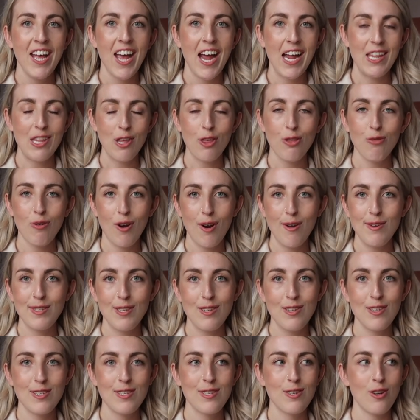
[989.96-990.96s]
and the throws
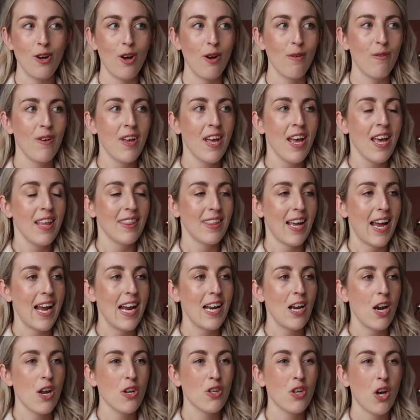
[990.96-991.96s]
and stuff,
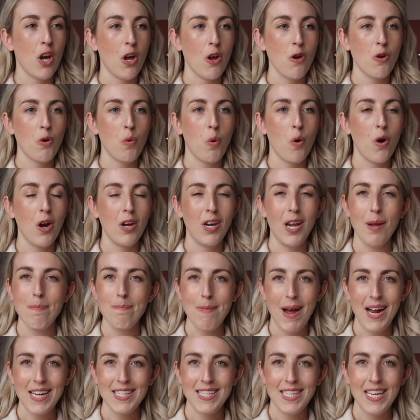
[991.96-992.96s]
they like go quite like
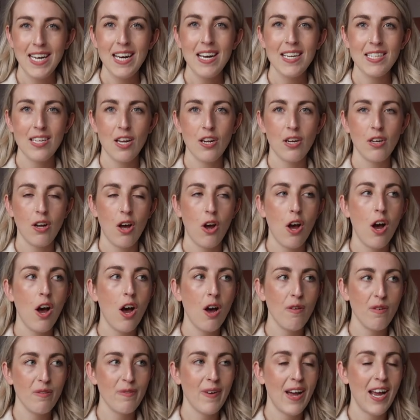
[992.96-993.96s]
matted, because like
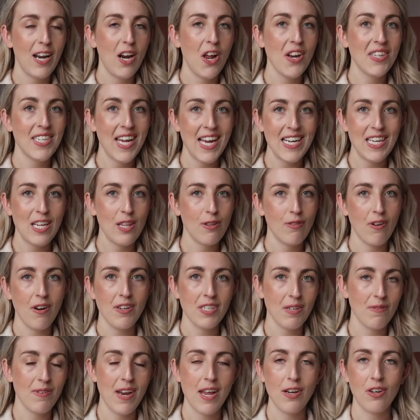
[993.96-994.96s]
half of our like teddy throws
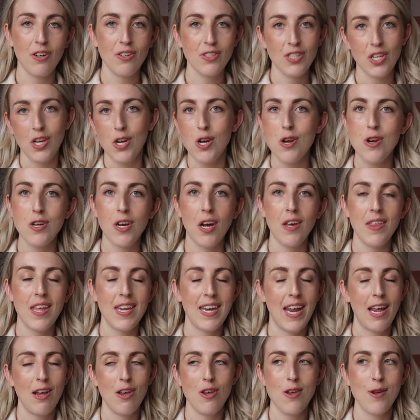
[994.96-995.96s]
have now gone to Hugo, they're
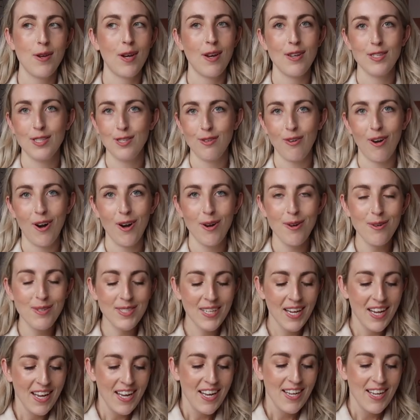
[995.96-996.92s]
now Hugo's throws.